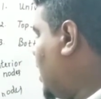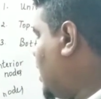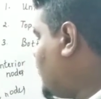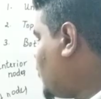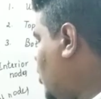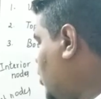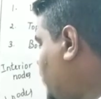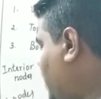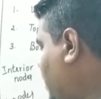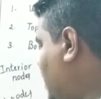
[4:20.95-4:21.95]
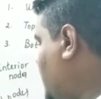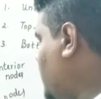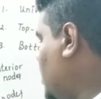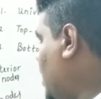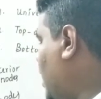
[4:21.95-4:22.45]
and followed by
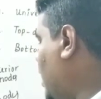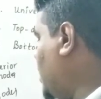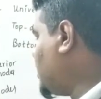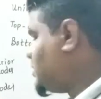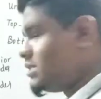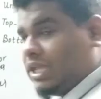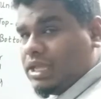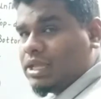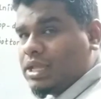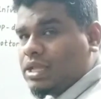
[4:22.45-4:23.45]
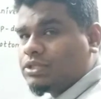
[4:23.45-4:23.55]
M and C.